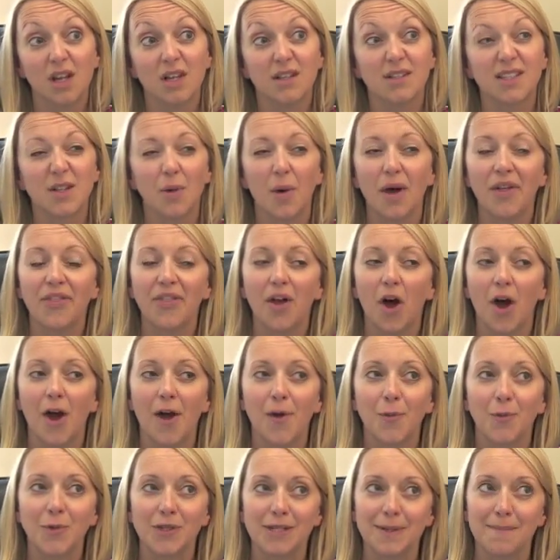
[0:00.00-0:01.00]
So
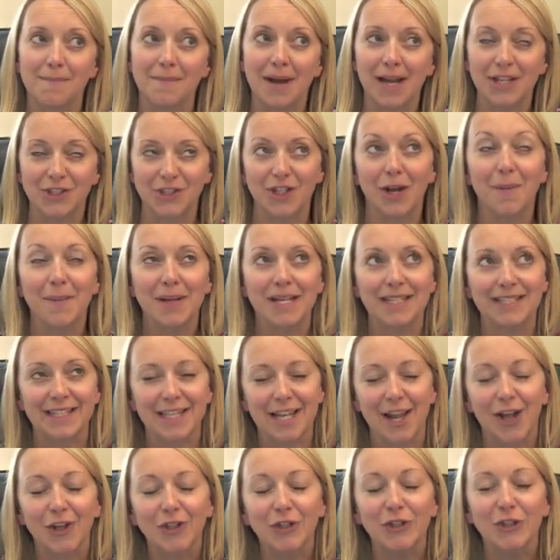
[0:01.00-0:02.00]
I would imagine, it's
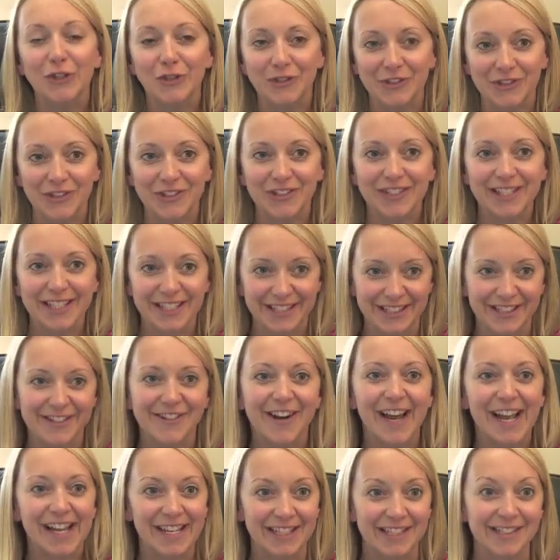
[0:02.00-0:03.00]
an unusual
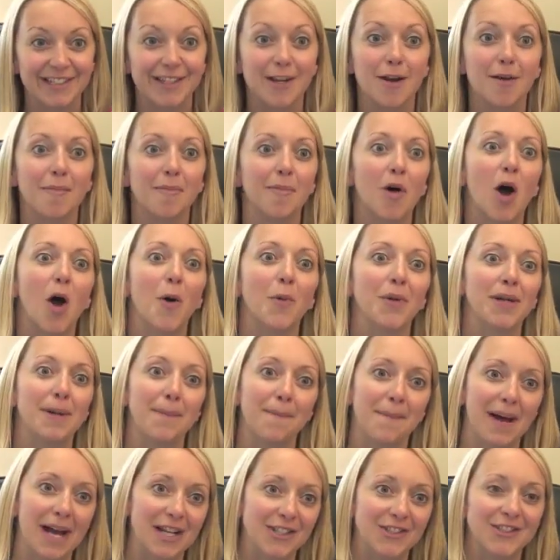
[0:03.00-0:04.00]
situation, but I would
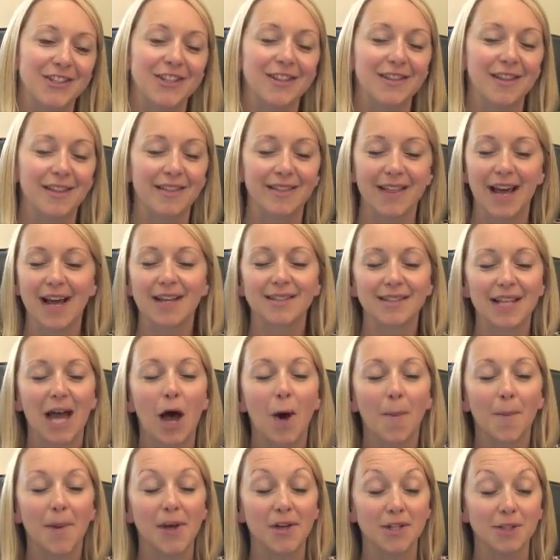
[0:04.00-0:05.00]
imagine that that's
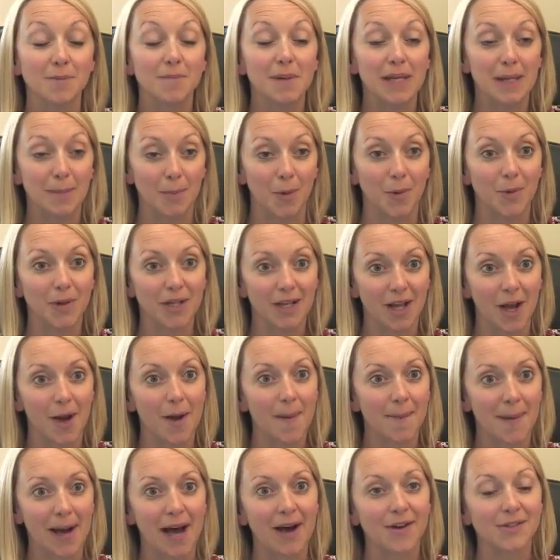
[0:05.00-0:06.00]
how most people would go
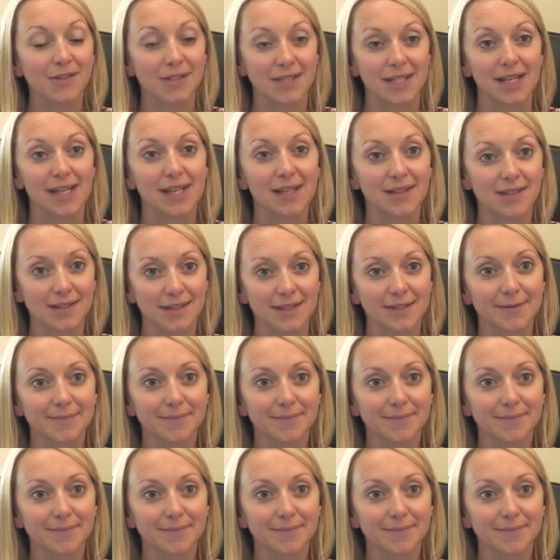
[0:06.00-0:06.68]
about it.